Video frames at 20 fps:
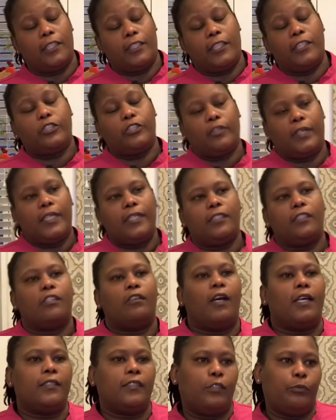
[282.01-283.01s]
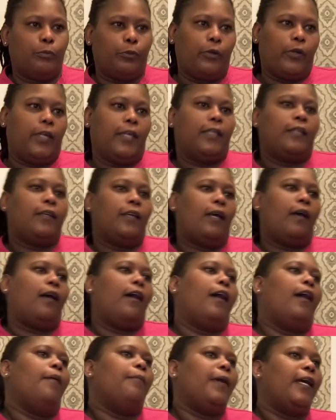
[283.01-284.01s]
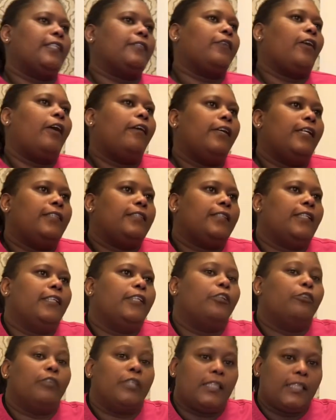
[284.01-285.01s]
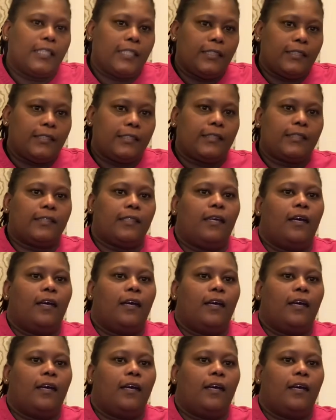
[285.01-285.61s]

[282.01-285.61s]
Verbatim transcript: they're trained across the board um, as far as ingredients,